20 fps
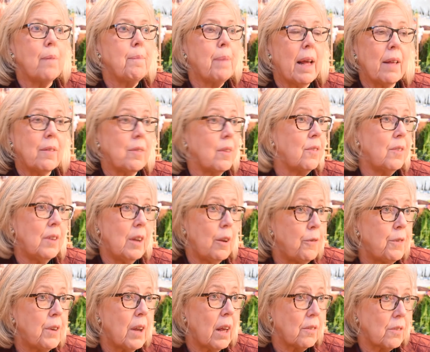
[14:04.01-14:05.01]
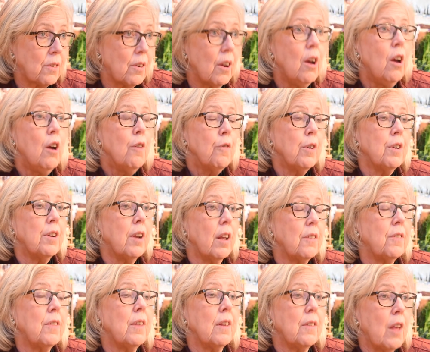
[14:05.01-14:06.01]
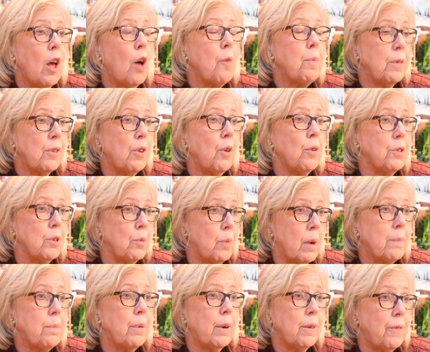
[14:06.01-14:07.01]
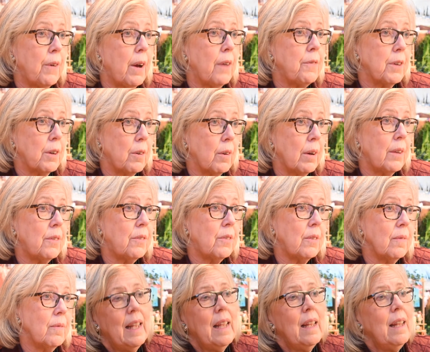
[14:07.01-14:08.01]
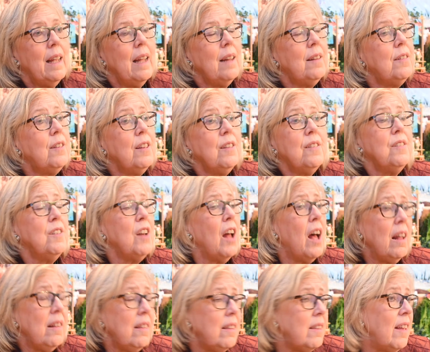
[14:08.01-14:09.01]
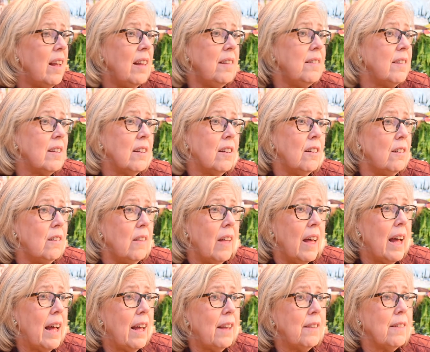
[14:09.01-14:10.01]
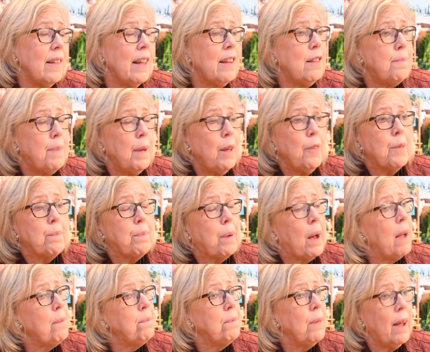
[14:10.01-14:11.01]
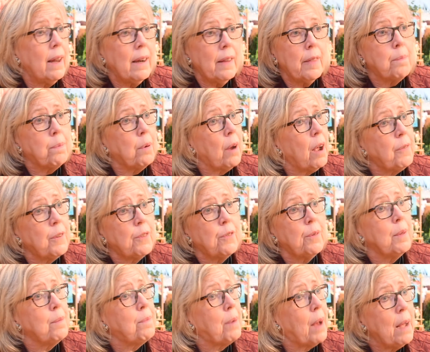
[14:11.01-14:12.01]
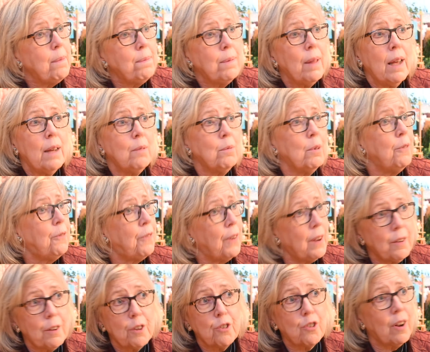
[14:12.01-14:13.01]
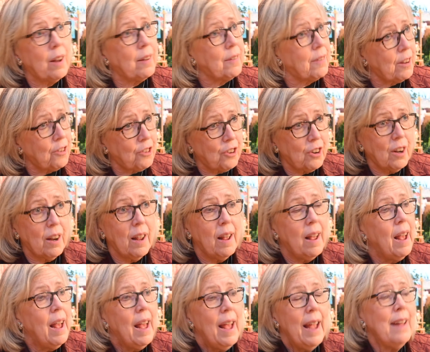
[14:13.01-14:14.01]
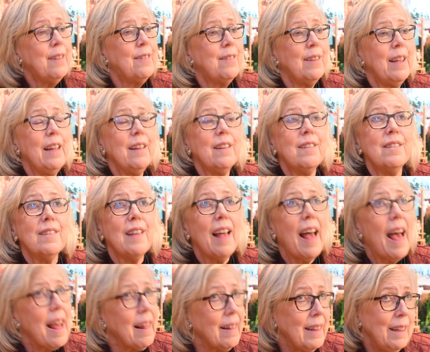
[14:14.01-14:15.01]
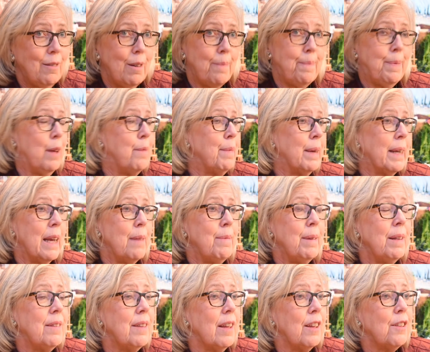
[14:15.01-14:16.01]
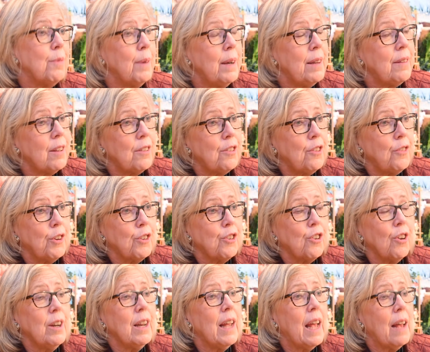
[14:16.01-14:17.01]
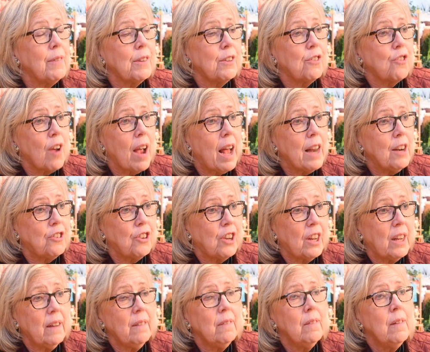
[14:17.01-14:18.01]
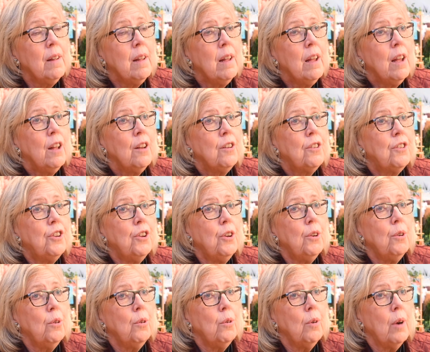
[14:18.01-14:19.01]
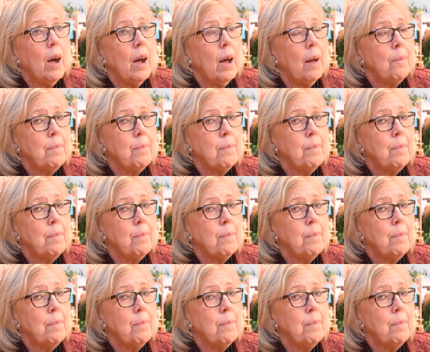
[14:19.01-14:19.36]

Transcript: pass the sniff test for does this help us hold to 1.5 degrees. It's as nonsensical as let's build the pipeline and the profits from the pipeline will fund a transition. It's exactly what Bill McKibben says when he says if you're trying to have a strategy to